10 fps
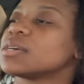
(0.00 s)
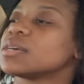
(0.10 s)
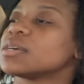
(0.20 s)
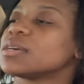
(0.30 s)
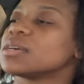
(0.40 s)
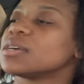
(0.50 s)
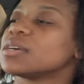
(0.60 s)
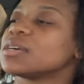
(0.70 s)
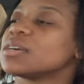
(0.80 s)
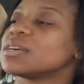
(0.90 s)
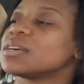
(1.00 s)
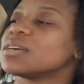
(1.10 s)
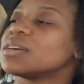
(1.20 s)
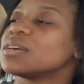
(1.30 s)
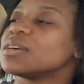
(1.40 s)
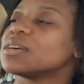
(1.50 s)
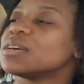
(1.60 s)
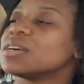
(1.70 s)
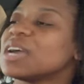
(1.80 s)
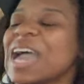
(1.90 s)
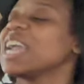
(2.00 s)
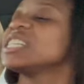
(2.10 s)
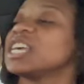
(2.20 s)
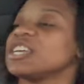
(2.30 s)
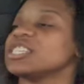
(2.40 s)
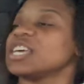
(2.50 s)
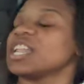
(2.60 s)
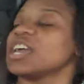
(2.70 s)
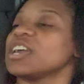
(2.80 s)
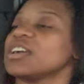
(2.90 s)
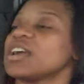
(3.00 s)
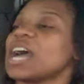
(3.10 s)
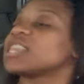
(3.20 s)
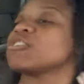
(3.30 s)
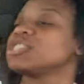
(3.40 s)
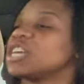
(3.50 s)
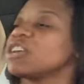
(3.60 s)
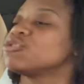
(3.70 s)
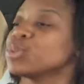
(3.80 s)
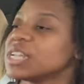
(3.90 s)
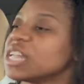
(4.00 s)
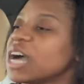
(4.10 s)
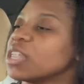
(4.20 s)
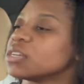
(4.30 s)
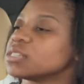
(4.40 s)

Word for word: I took you twenty. I ain't tell you to say that. I thought she gave twenty dollars.